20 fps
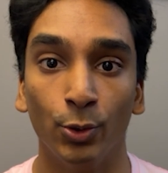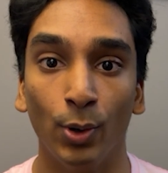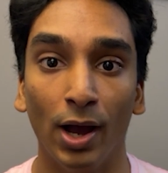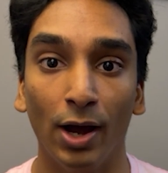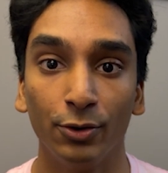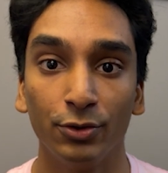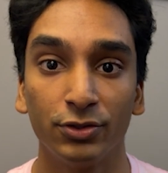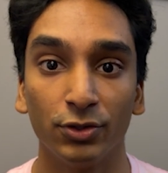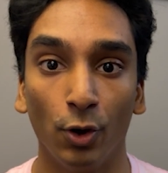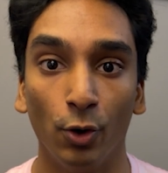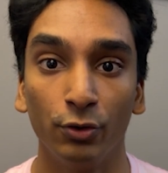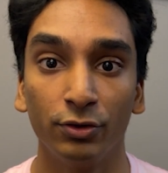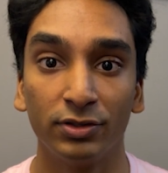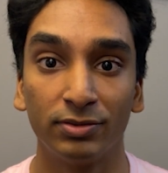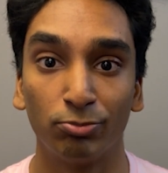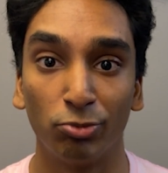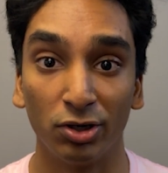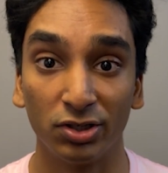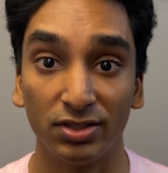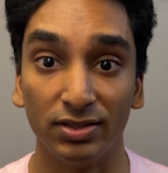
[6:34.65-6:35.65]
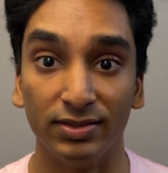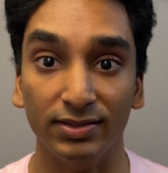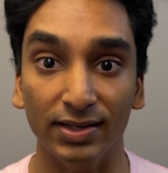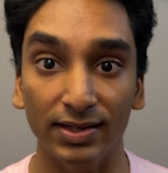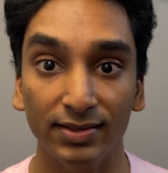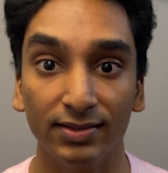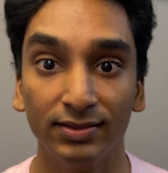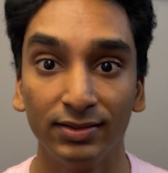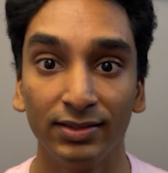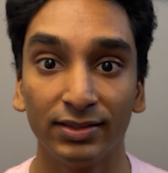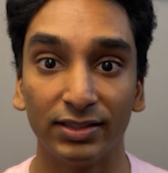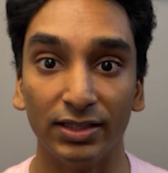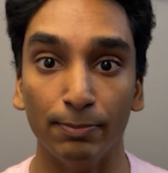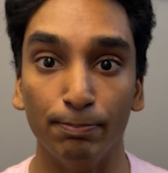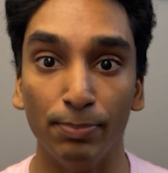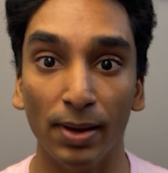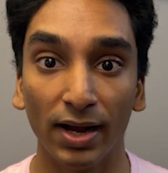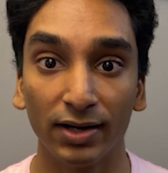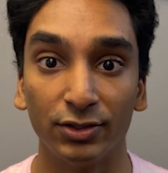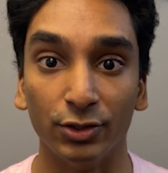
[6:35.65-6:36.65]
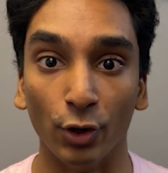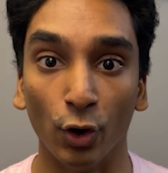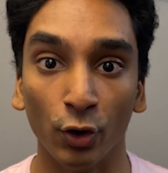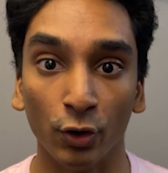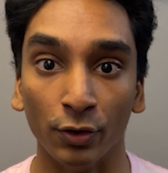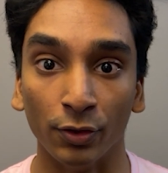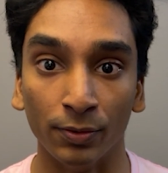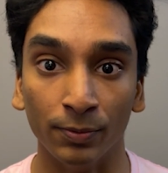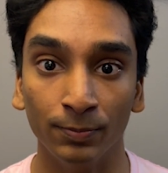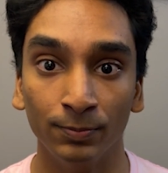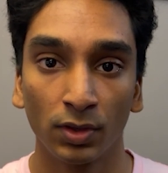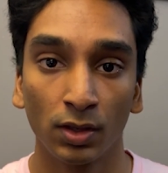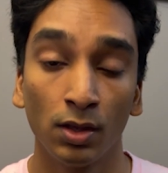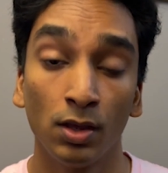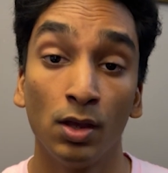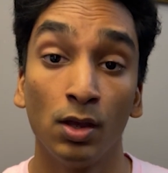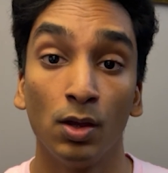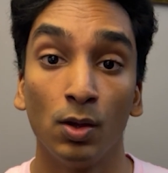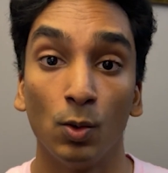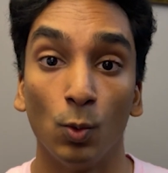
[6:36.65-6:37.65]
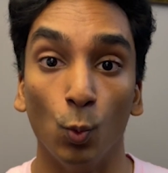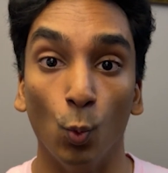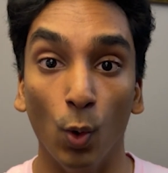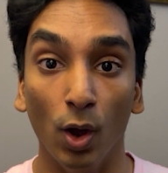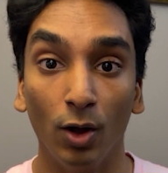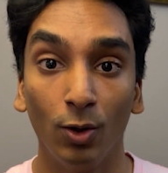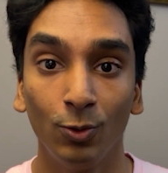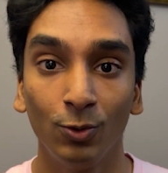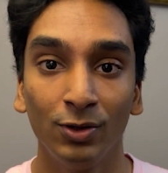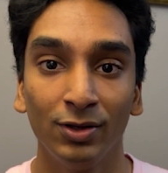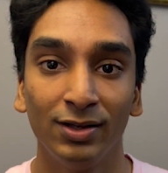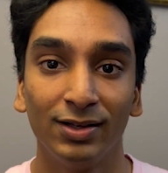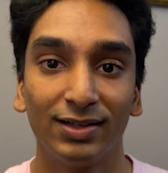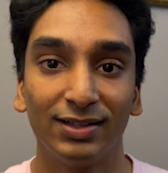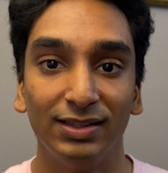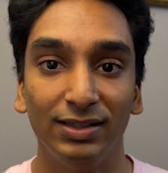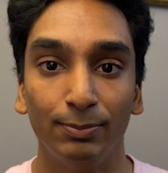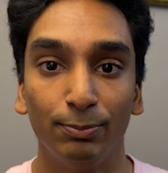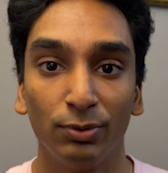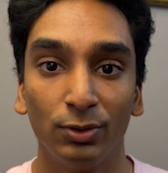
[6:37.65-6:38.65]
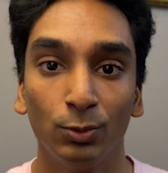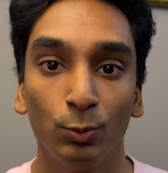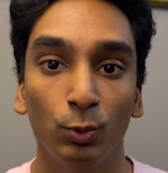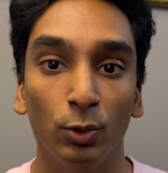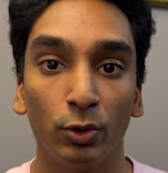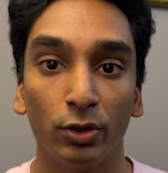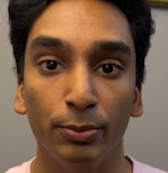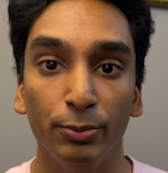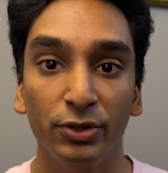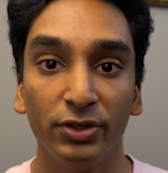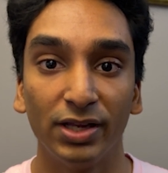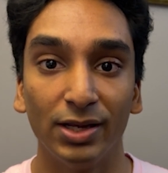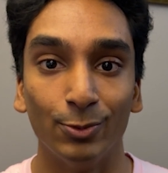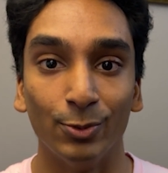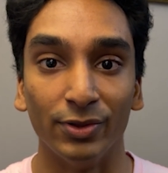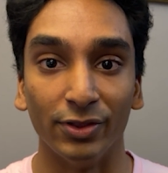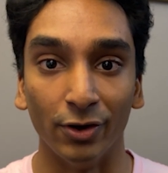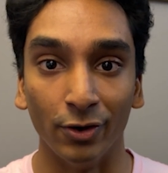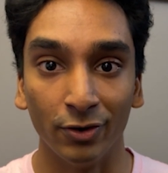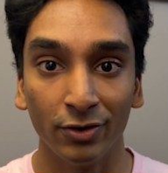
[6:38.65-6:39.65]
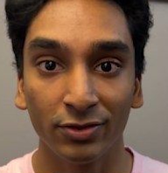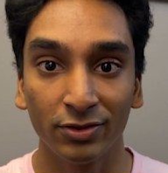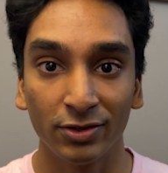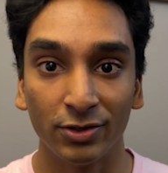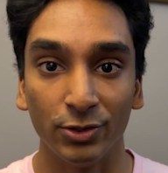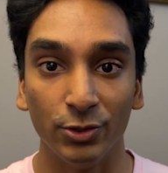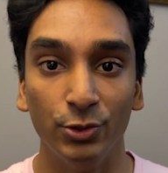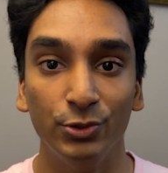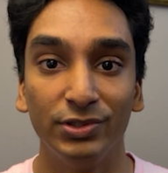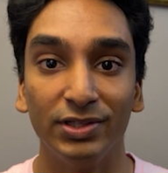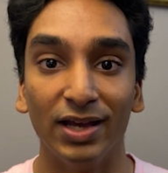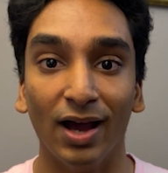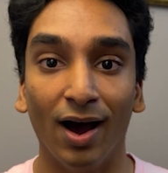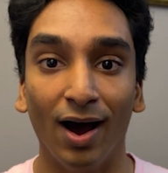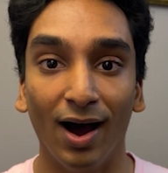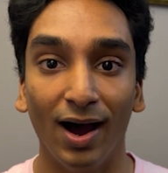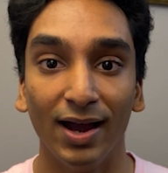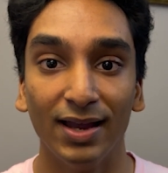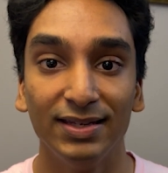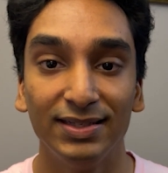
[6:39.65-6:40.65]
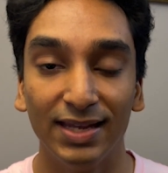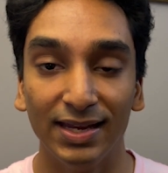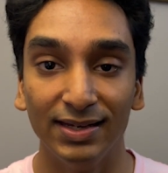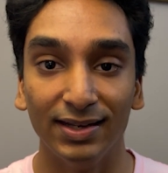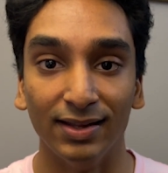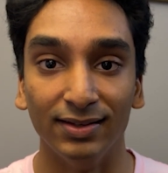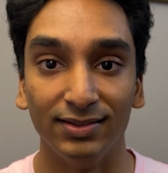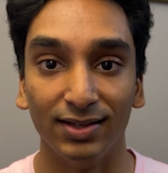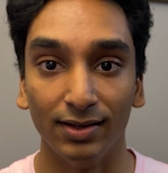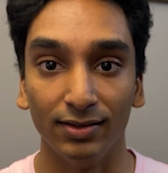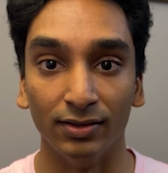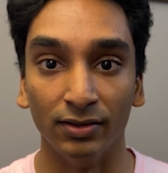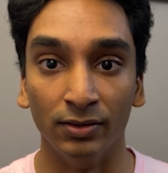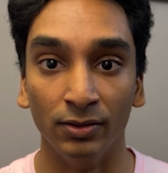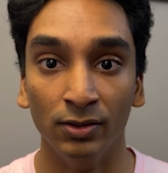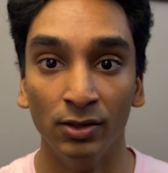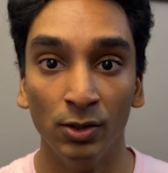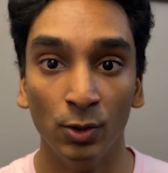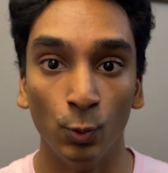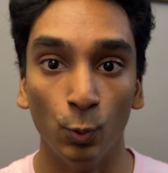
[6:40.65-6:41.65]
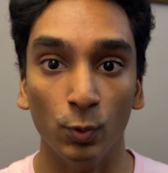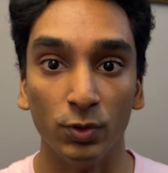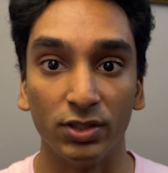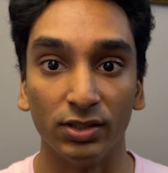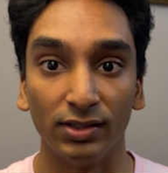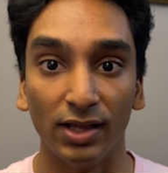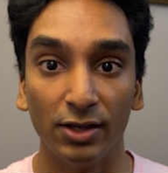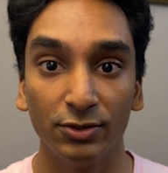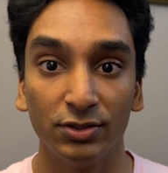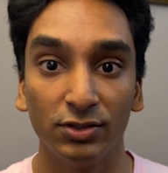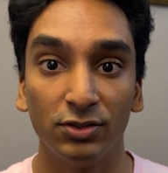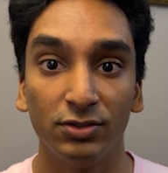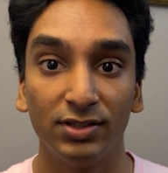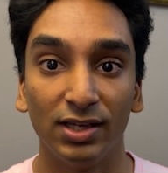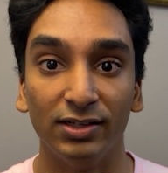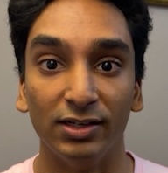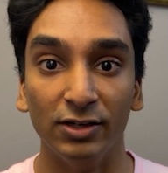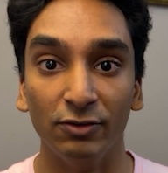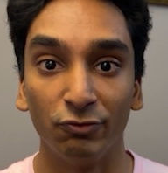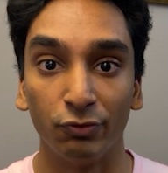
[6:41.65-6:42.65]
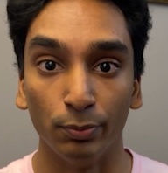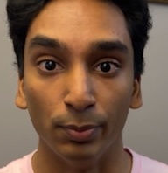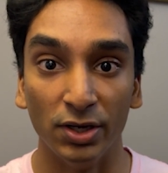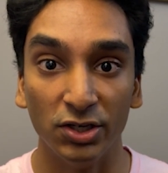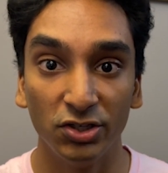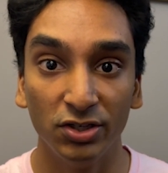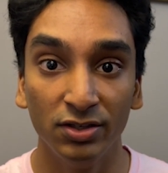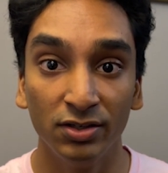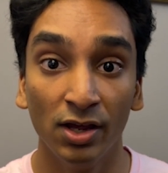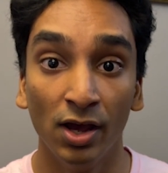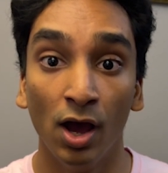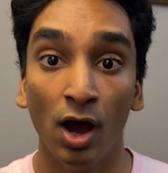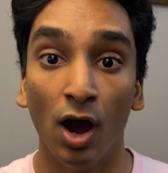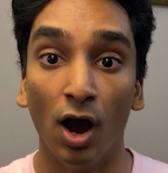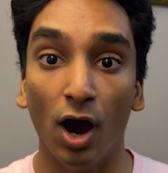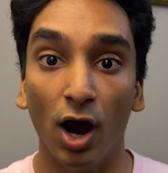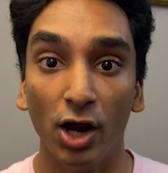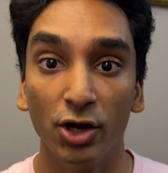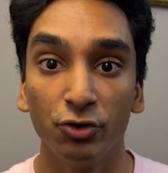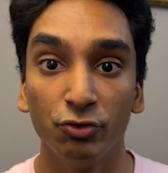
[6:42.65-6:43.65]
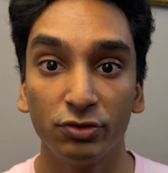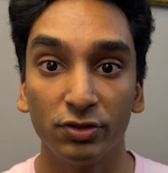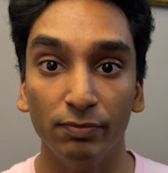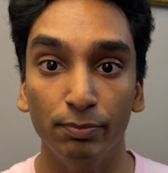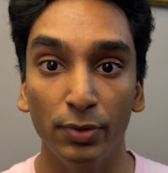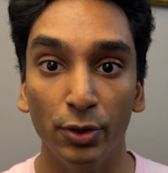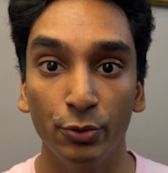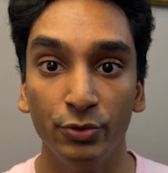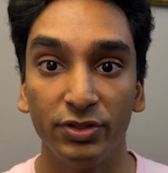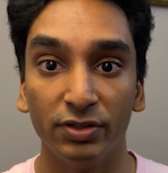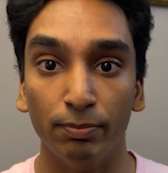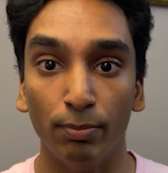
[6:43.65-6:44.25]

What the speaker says: how does all this precious data get back to Earth? Well, Clipper will communicate with Earth using a high-gain antenna, which allows it to send information hundreds of millions of